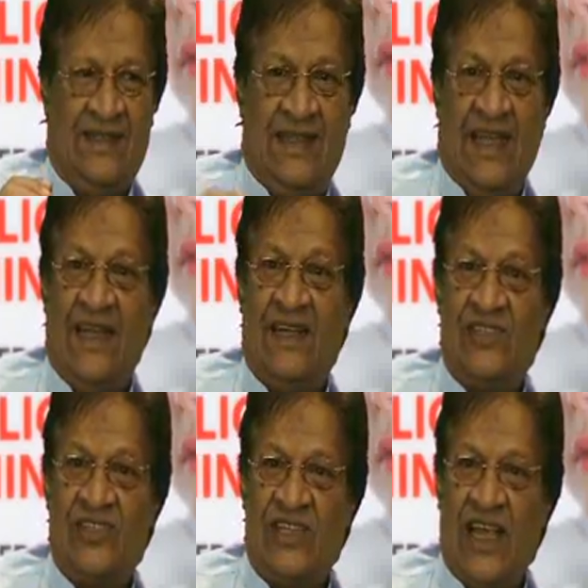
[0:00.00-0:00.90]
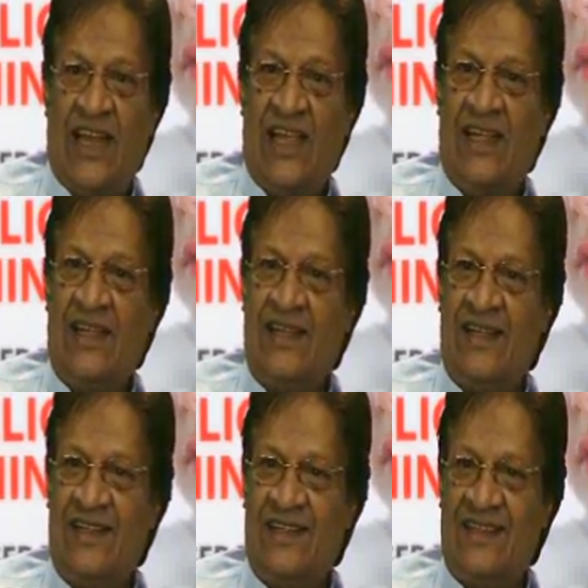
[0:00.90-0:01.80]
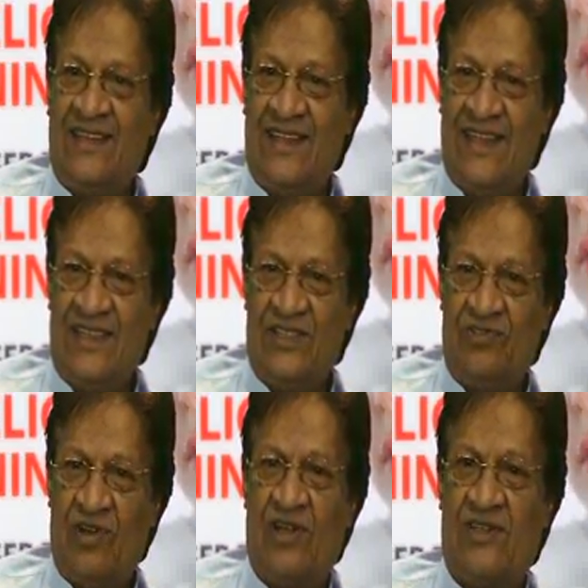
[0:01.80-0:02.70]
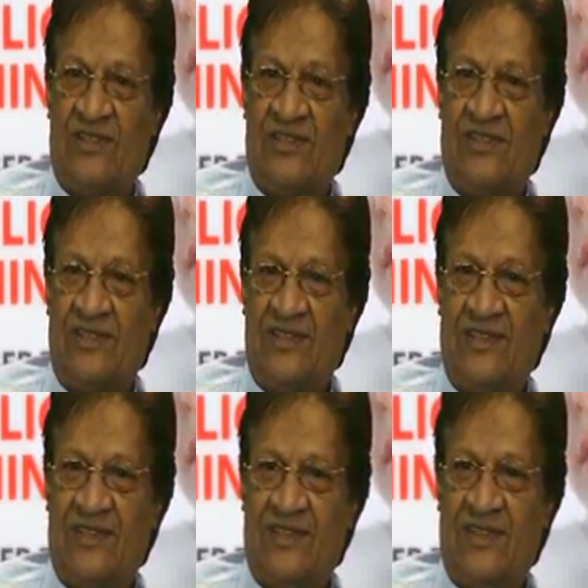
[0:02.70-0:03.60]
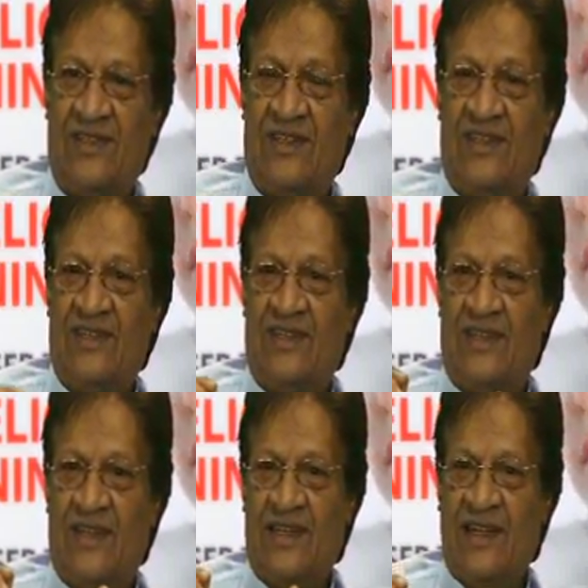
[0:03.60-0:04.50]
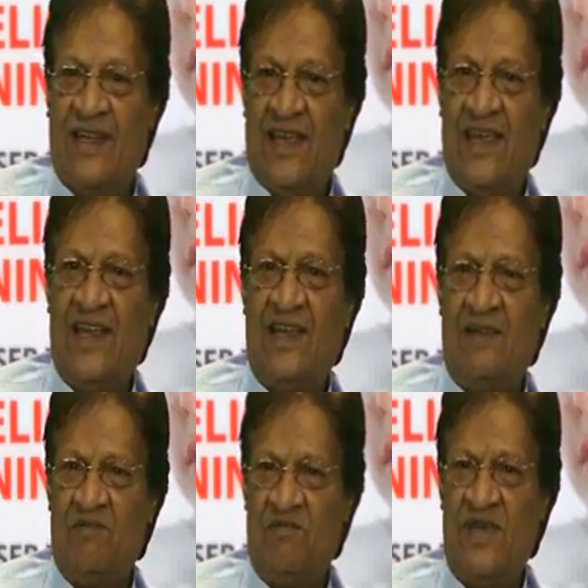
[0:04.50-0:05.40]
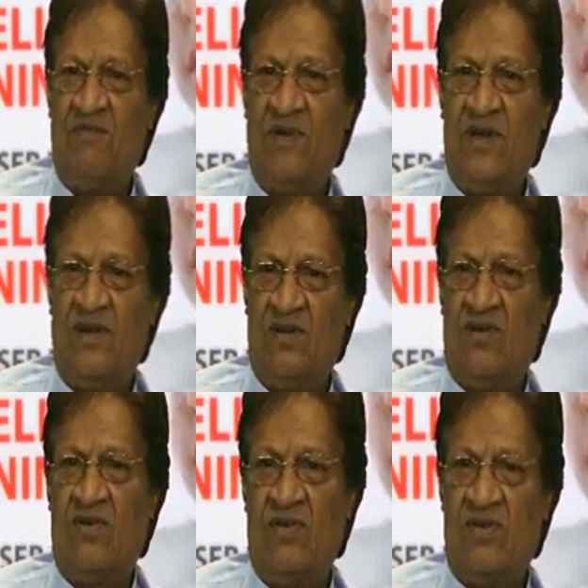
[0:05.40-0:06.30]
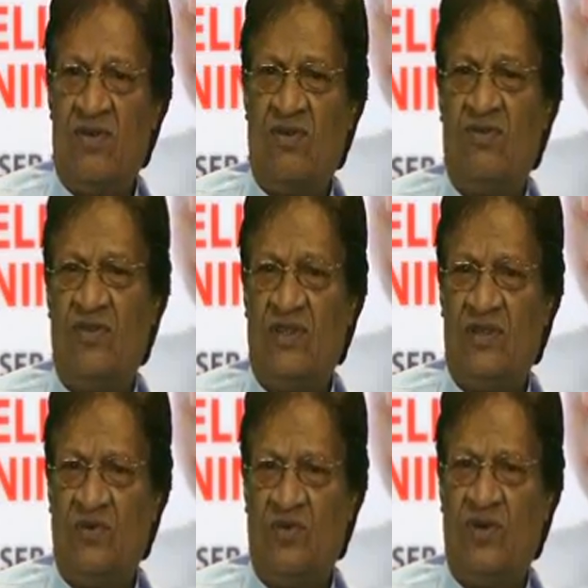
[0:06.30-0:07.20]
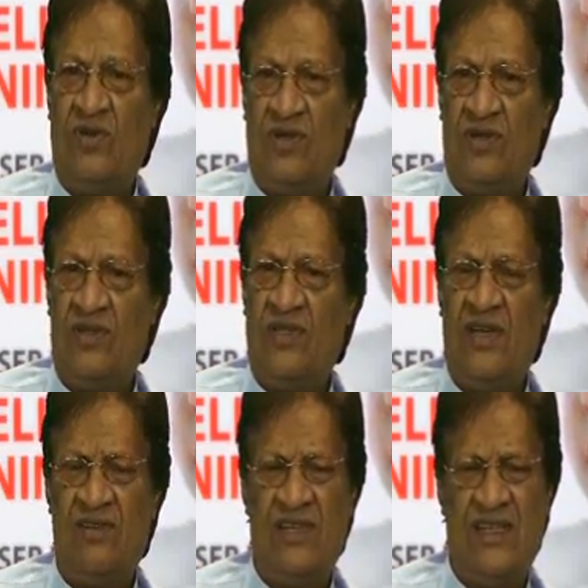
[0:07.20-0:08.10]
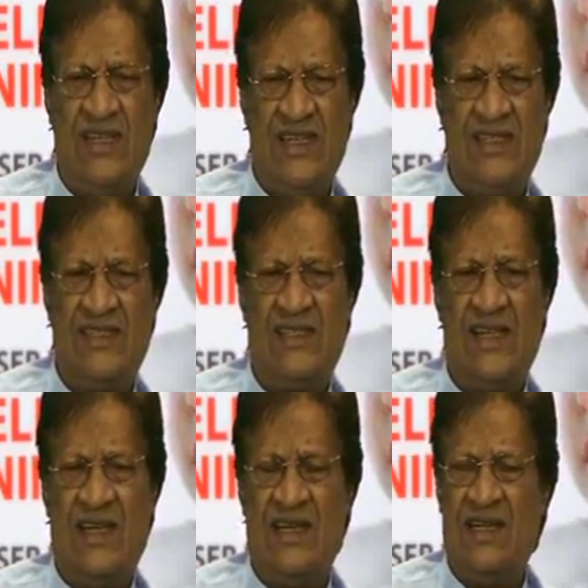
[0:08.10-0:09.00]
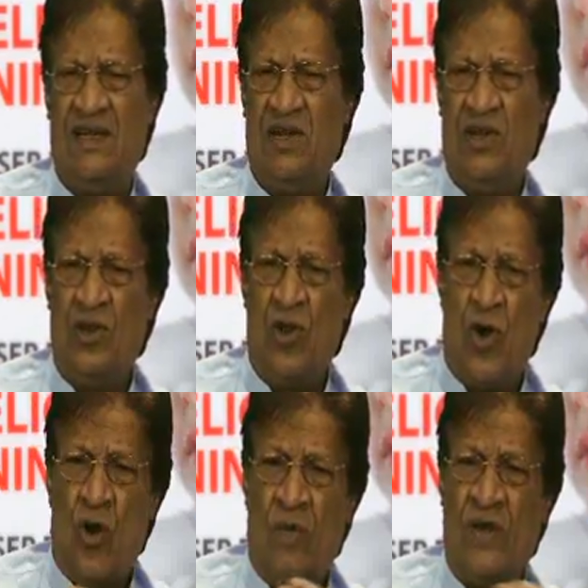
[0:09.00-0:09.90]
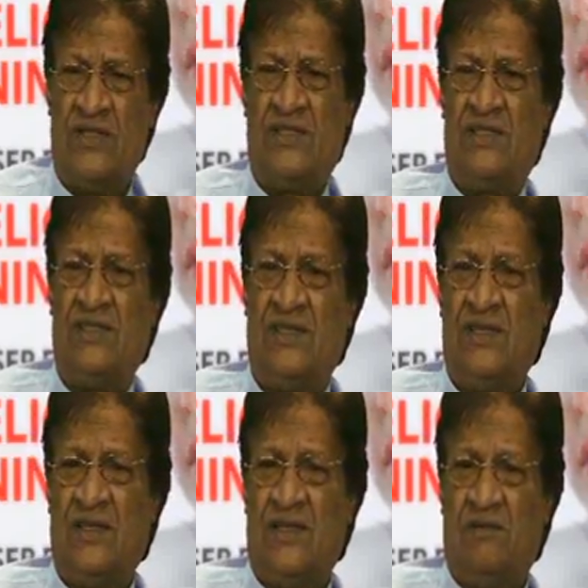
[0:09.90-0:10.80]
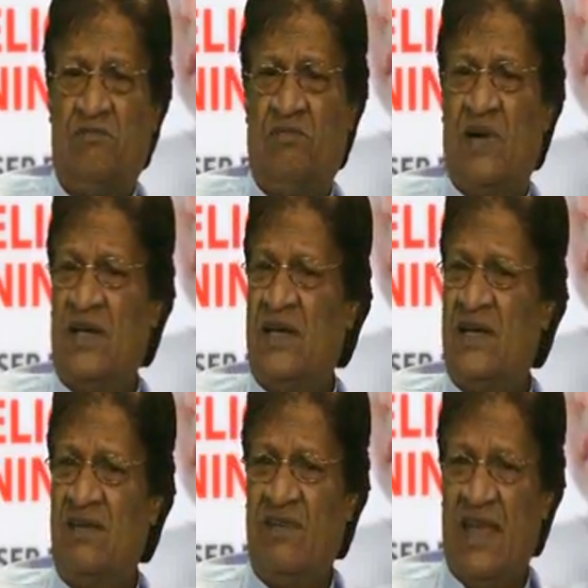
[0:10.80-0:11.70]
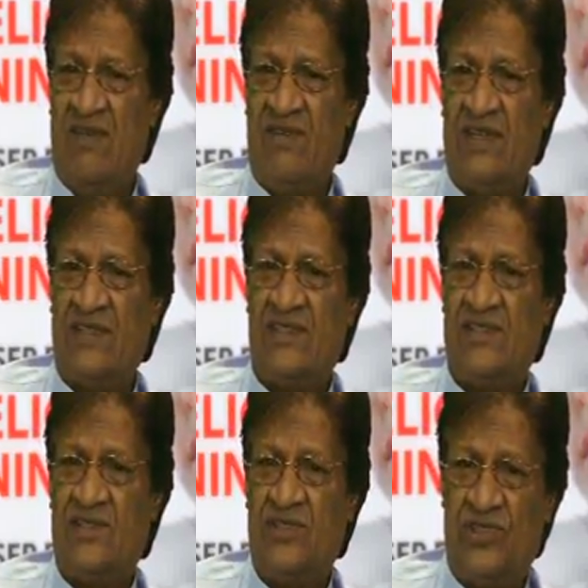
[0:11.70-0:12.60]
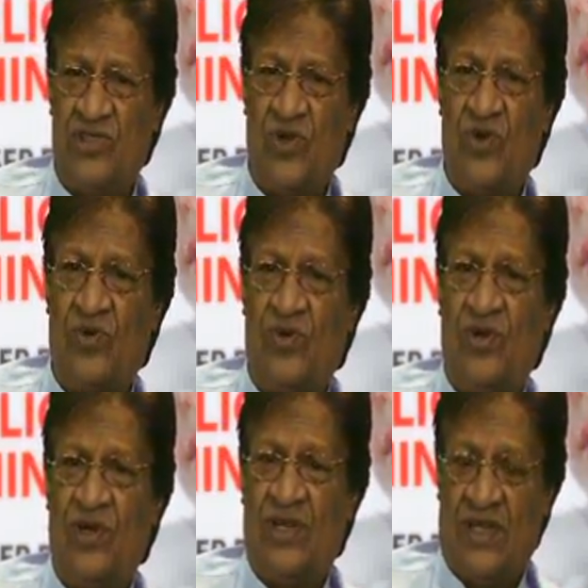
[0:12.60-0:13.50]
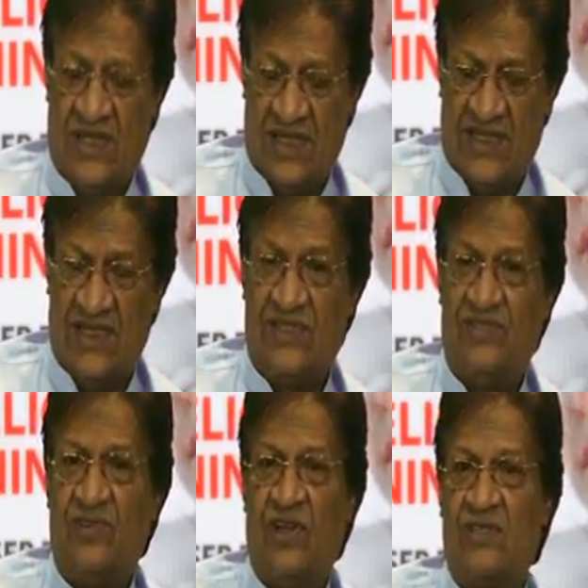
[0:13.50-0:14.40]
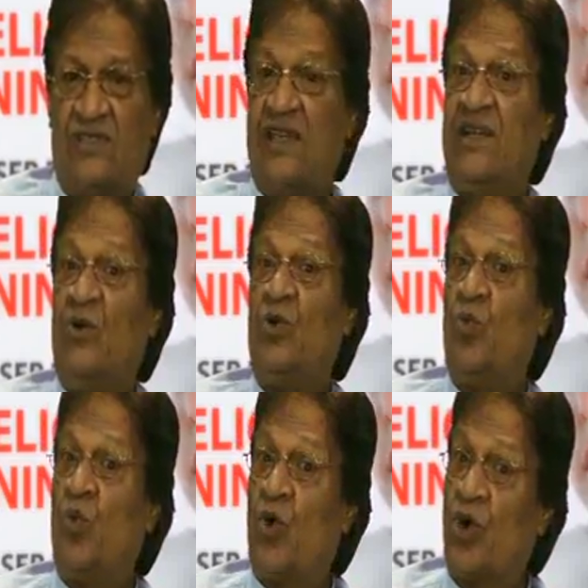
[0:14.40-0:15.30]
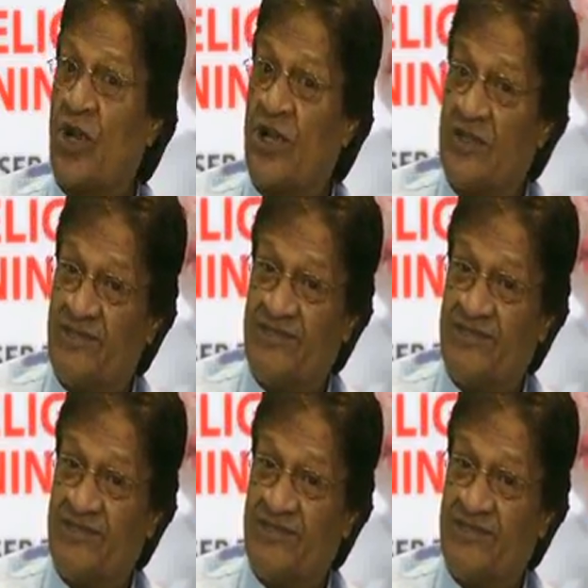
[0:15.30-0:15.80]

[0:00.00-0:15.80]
they are selling these drugs and killing people all over the world. There is an enormous bundle of evidence to show that these drugs, they don't work,